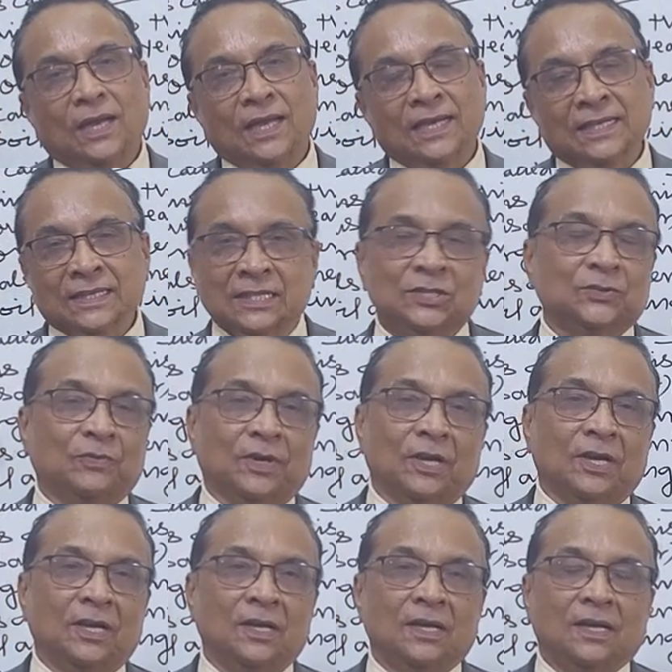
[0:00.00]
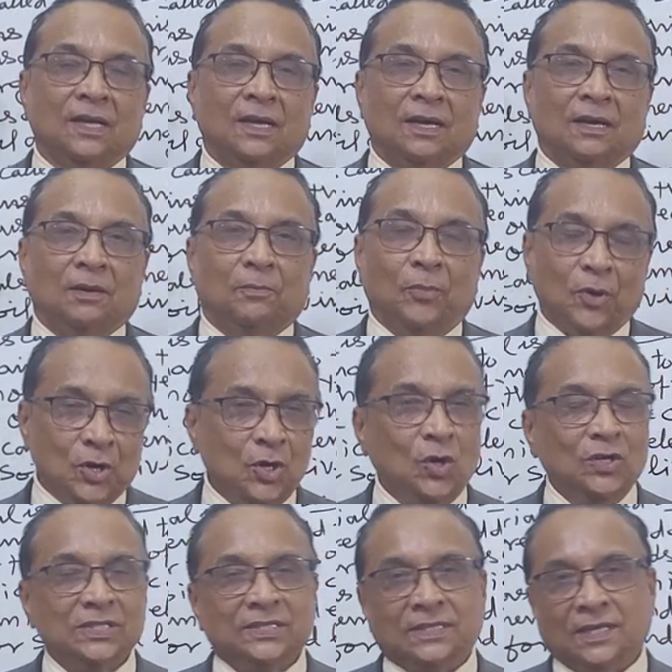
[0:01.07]
and in this way
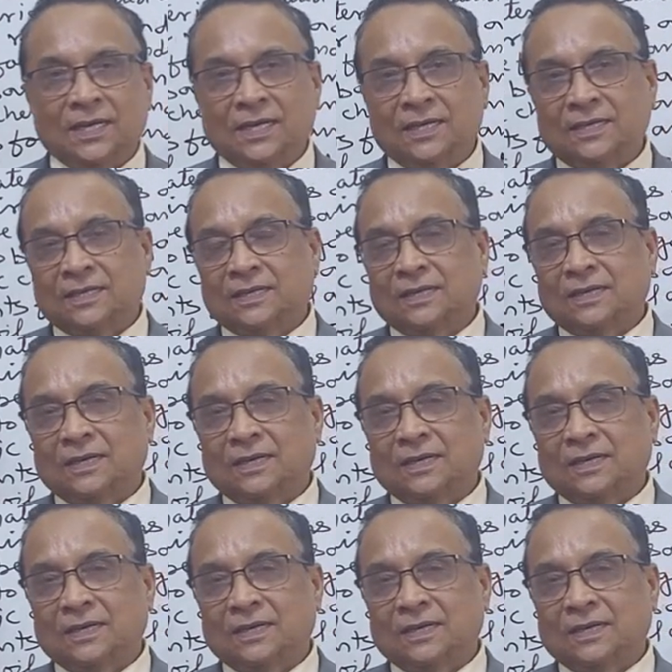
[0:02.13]
Borno state